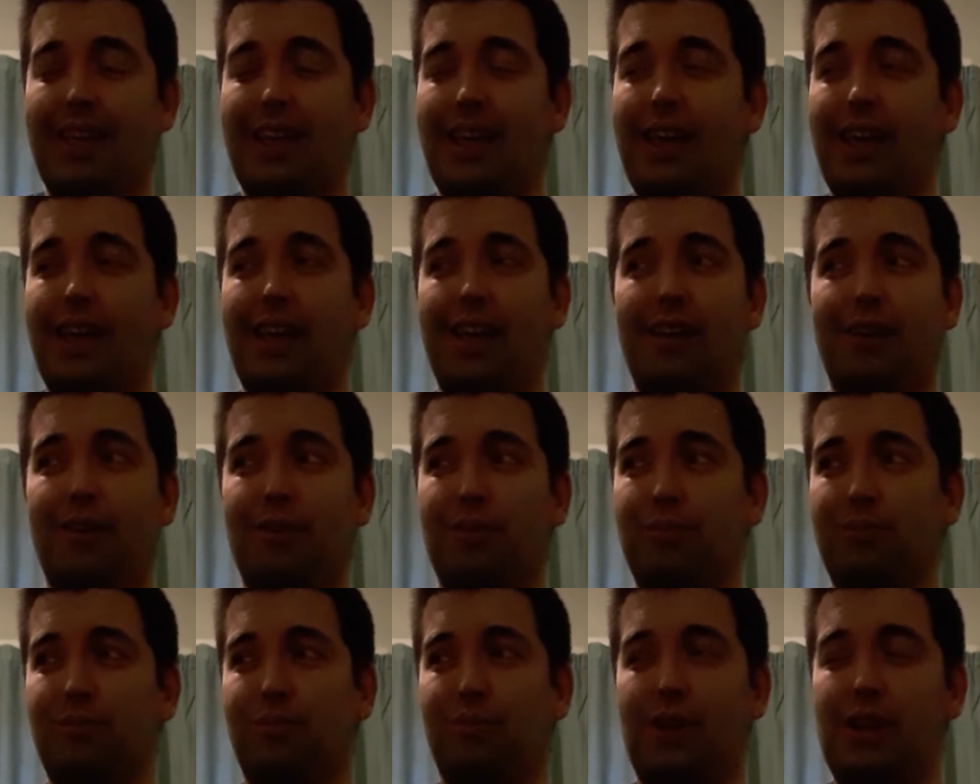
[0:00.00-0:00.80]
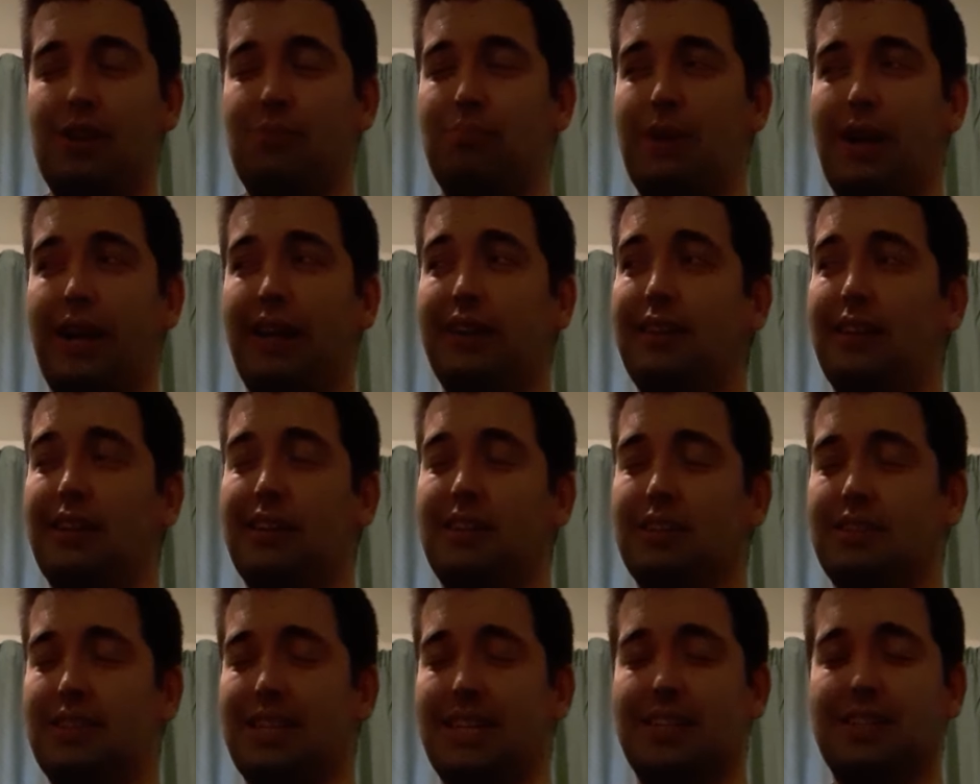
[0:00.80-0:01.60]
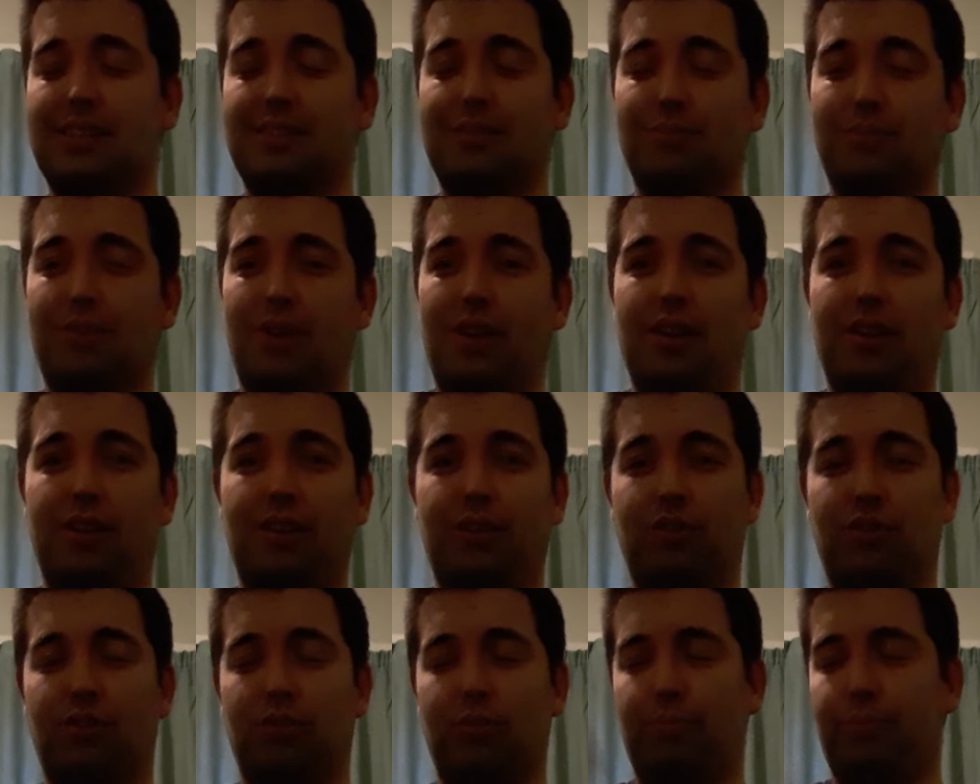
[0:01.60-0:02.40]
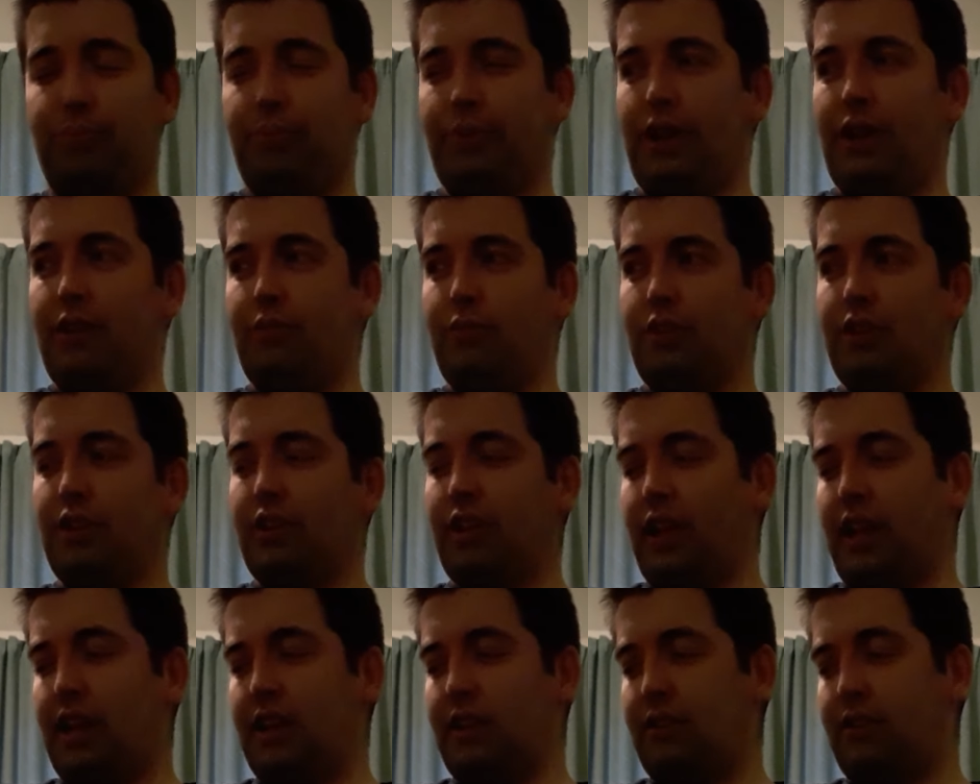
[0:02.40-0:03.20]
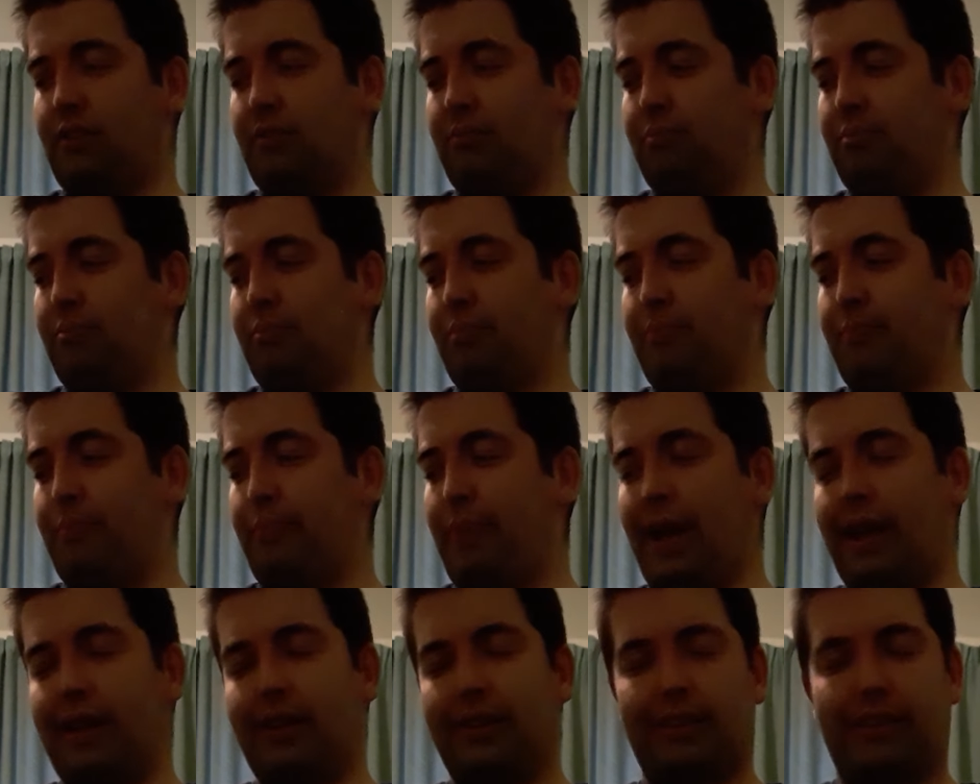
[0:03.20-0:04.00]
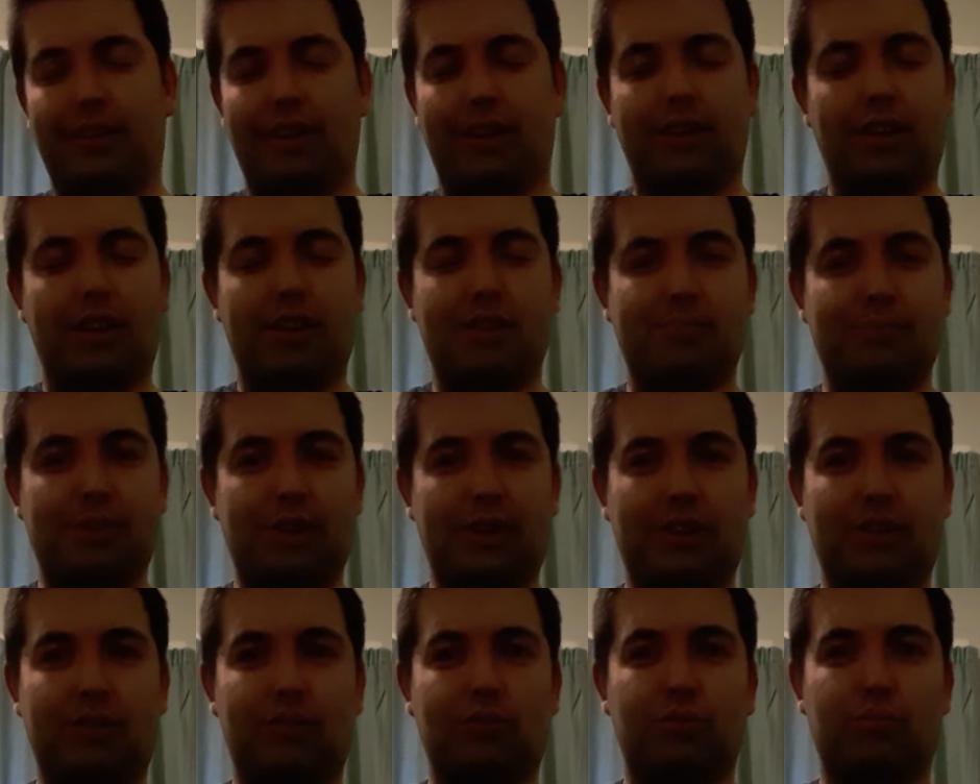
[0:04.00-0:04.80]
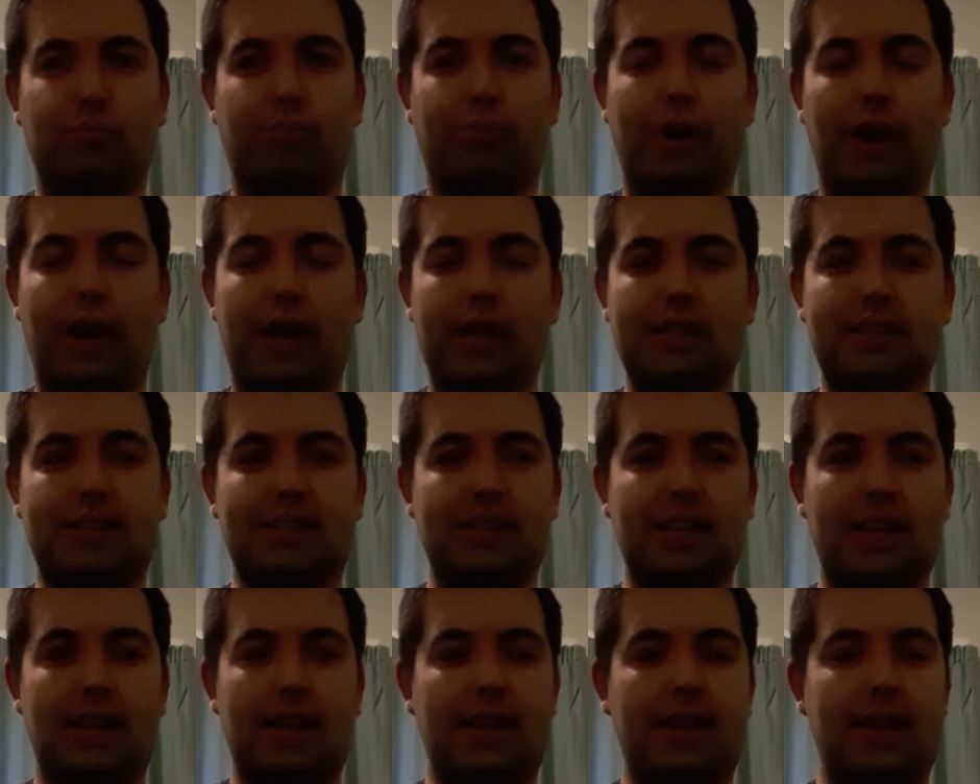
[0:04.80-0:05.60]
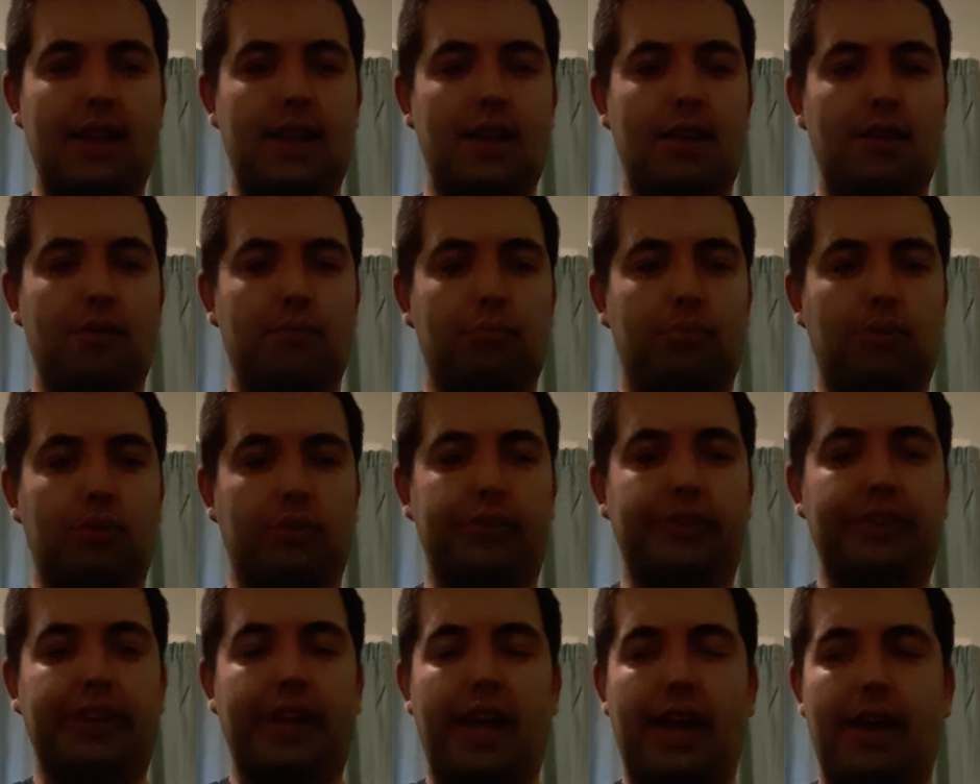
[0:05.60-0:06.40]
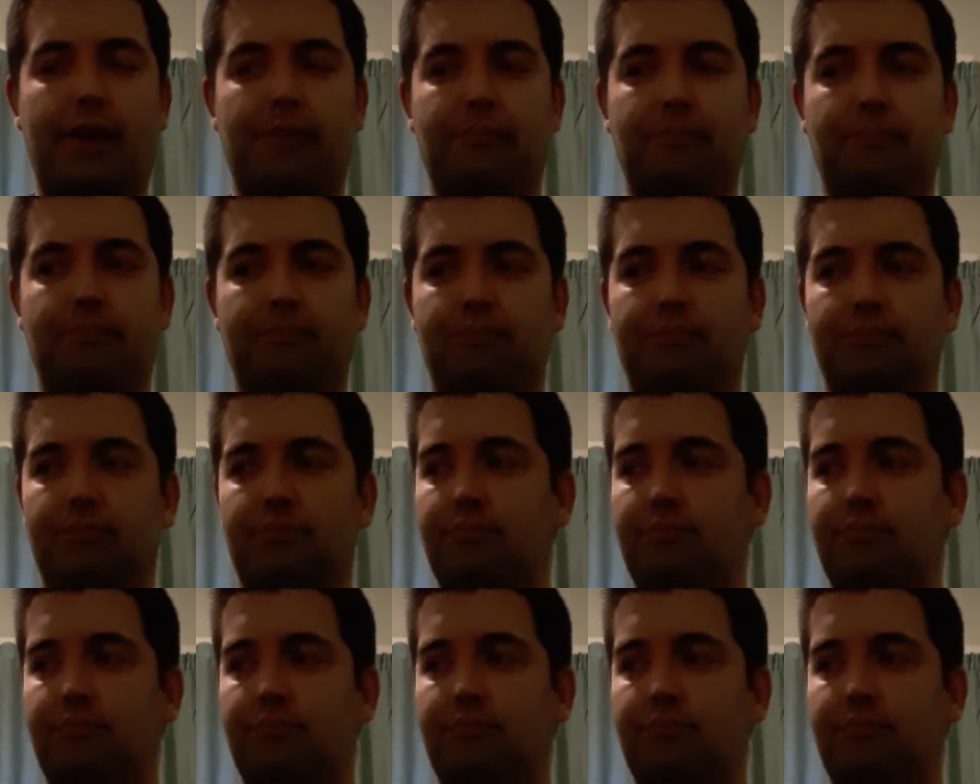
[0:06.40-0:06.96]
Uh, well backed into six to one. I hope anyone that had a bet got on him at a good price. But um,